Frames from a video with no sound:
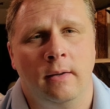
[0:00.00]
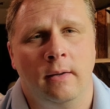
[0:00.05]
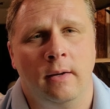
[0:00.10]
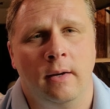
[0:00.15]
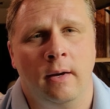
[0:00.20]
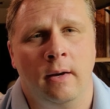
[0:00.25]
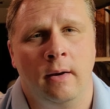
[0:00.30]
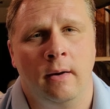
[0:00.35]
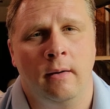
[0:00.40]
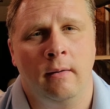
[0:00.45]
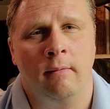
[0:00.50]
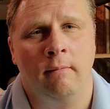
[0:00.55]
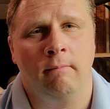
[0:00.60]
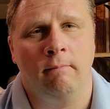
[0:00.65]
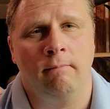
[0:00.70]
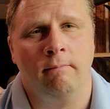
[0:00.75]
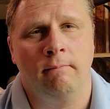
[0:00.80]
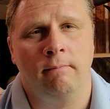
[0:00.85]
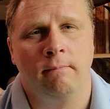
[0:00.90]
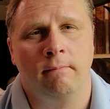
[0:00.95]

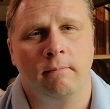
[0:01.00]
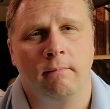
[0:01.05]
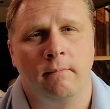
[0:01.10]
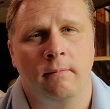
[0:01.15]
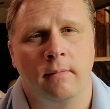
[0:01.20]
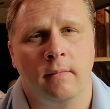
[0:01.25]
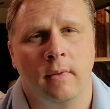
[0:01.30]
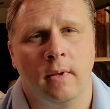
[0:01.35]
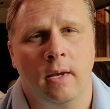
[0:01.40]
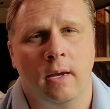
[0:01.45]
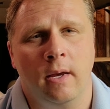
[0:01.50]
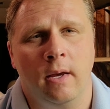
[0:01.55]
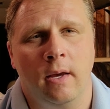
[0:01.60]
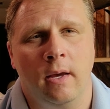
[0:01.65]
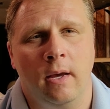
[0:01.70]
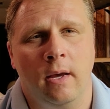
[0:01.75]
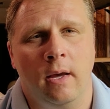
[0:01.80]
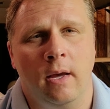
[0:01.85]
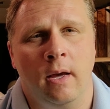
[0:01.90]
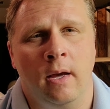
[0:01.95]

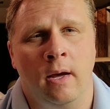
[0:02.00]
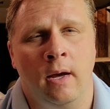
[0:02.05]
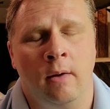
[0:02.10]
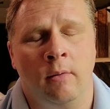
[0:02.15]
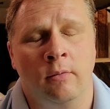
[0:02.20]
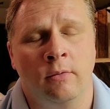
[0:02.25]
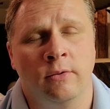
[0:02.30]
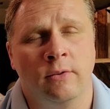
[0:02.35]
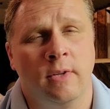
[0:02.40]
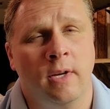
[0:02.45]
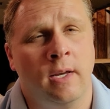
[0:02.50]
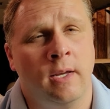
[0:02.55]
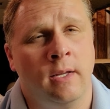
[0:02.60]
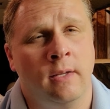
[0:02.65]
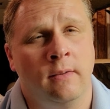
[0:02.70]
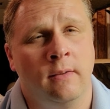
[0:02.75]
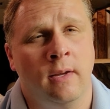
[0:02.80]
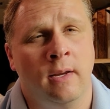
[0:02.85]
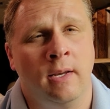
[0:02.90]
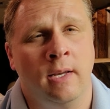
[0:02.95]
I will say
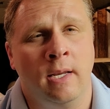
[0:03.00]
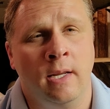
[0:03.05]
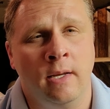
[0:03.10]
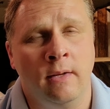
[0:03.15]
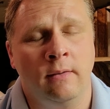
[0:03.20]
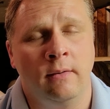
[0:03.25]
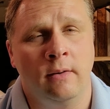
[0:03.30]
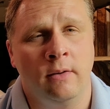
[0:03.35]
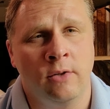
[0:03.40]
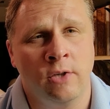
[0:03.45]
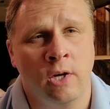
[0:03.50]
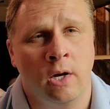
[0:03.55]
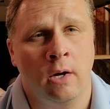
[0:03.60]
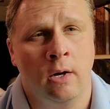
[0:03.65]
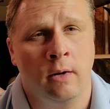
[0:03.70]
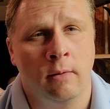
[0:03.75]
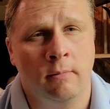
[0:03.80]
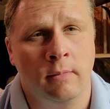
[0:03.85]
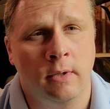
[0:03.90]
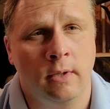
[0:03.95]
it's a decent
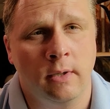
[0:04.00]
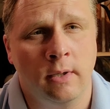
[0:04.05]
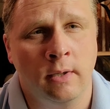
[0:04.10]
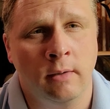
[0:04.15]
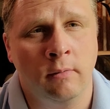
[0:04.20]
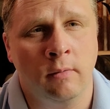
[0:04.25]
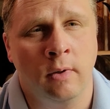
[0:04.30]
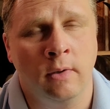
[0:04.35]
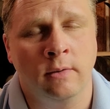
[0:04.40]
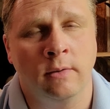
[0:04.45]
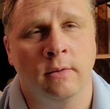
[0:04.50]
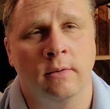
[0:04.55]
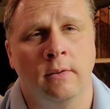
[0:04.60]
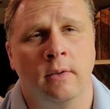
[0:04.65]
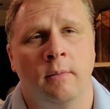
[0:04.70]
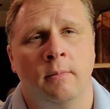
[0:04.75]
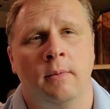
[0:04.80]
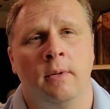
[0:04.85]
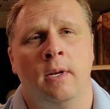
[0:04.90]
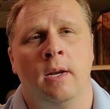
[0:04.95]
job. It wasn't
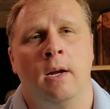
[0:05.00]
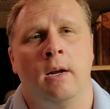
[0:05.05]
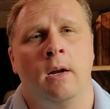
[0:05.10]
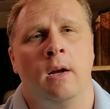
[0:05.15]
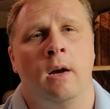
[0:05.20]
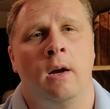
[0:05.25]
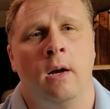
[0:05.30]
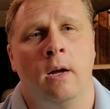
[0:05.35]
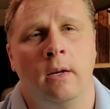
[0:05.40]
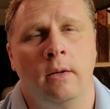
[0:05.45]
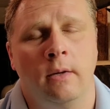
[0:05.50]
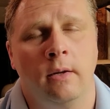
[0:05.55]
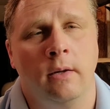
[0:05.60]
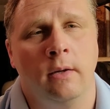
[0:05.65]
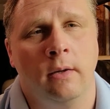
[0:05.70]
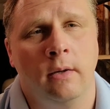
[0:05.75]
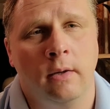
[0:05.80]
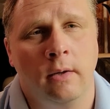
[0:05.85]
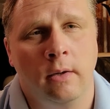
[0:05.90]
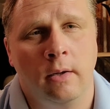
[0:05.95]
something I caught
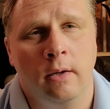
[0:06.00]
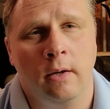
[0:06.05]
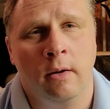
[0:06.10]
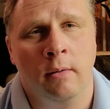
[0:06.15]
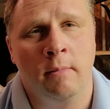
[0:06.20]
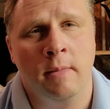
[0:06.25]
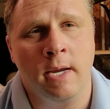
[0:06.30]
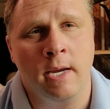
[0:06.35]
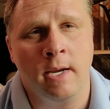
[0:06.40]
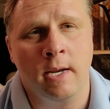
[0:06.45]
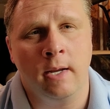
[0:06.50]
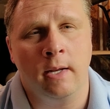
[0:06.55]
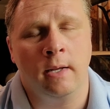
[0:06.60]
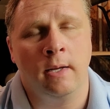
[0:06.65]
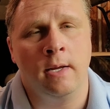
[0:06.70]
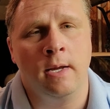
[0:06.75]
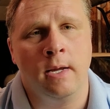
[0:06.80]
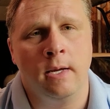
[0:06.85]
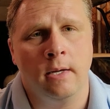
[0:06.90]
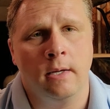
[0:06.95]

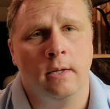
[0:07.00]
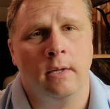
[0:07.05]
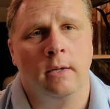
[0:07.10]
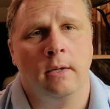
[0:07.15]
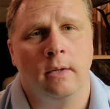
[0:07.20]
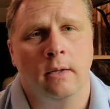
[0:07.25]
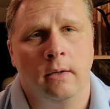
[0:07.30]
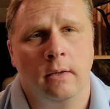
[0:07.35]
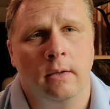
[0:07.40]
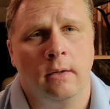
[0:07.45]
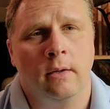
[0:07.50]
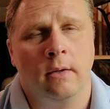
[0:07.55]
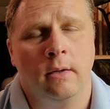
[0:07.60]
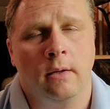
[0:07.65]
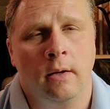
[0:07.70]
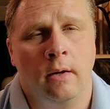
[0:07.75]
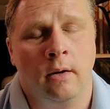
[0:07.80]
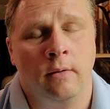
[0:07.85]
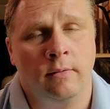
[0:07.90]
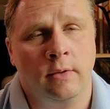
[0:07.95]
immediately,
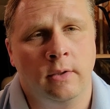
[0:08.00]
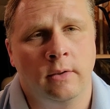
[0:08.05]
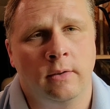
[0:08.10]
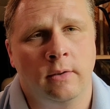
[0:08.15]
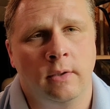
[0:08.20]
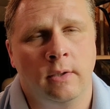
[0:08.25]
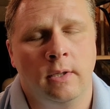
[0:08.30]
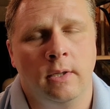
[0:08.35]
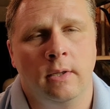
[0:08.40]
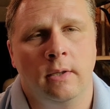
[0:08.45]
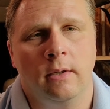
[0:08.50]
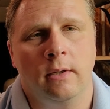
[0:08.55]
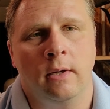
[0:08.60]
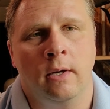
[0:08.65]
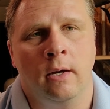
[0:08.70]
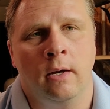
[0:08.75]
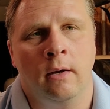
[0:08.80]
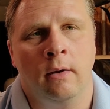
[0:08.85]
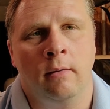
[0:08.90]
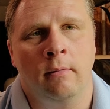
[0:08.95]
obviously,
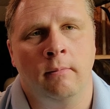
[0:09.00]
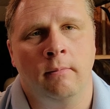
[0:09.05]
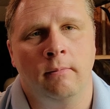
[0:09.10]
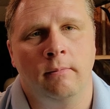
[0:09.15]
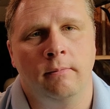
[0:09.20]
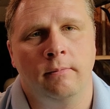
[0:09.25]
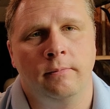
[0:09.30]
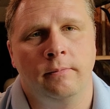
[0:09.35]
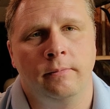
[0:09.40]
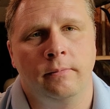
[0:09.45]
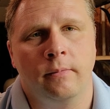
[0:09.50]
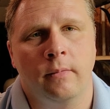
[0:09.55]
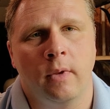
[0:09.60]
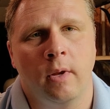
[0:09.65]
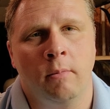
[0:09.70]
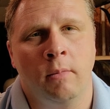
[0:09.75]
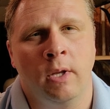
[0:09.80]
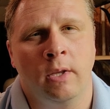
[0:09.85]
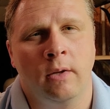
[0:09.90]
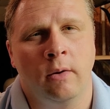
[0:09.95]

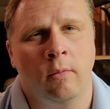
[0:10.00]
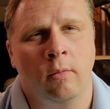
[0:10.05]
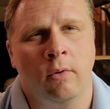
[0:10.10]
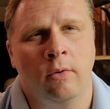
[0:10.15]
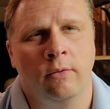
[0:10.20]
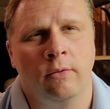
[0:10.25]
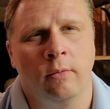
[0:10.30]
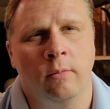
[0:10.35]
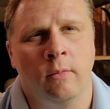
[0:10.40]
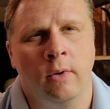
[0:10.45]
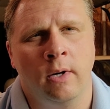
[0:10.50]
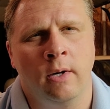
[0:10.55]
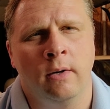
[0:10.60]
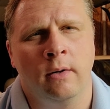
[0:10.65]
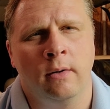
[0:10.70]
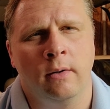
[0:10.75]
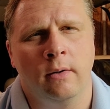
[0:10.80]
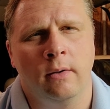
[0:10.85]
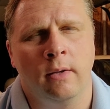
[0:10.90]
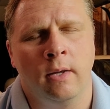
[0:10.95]
but there were some
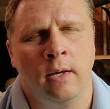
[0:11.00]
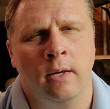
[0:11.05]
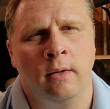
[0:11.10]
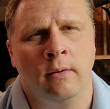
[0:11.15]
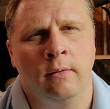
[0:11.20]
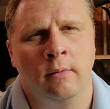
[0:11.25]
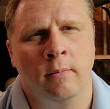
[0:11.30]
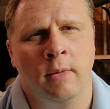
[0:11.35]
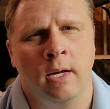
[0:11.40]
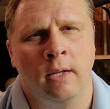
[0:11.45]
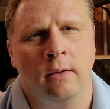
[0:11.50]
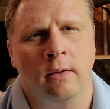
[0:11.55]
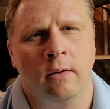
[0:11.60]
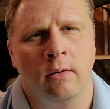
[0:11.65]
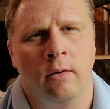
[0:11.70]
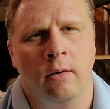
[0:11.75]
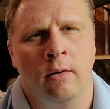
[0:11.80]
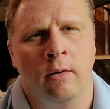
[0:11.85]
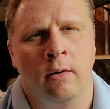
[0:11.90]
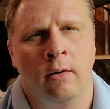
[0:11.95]
weird things about the
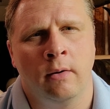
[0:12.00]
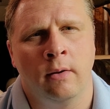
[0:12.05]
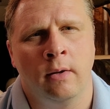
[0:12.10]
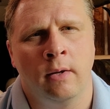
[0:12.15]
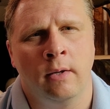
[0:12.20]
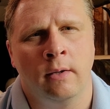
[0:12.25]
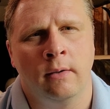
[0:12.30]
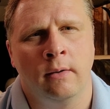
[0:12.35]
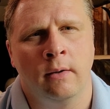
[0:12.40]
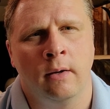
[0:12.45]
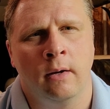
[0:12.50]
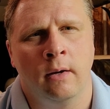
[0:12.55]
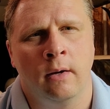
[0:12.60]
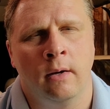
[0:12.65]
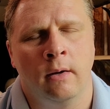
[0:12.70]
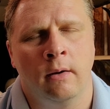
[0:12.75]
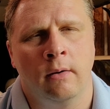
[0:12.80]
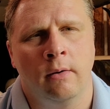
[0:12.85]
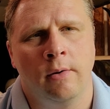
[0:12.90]
car that